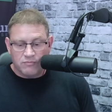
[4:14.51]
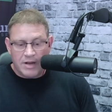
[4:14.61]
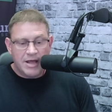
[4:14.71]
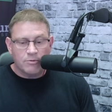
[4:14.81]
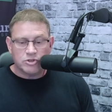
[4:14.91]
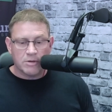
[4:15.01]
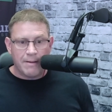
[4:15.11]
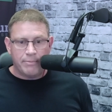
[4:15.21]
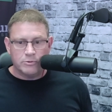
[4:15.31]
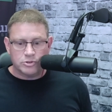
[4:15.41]
Right now, we're talking
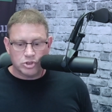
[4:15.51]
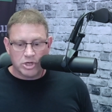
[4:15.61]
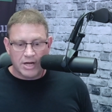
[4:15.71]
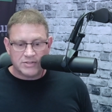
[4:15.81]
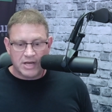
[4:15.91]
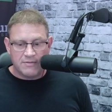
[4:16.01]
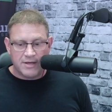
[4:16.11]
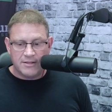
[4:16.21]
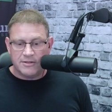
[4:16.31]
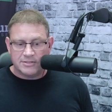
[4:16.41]
about booster shots, and
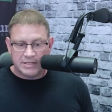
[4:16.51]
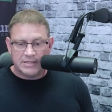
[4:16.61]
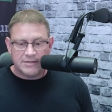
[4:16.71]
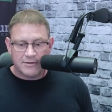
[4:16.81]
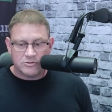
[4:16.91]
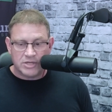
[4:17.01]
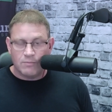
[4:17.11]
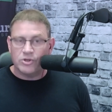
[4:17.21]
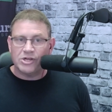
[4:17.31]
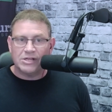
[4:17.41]
then there's leading doctors
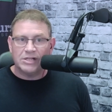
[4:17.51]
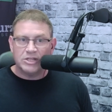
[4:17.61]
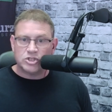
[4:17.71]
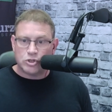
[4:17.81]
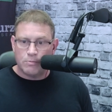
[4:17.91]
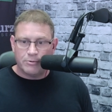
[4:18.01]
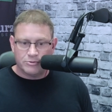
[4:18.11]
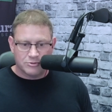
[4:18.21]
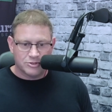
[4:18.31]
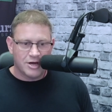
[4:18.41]
saying, well, you're going to need at least two
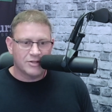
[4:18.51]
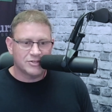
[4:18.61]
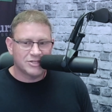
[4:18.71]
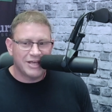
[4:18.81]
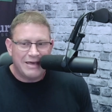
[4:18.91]
booster shots.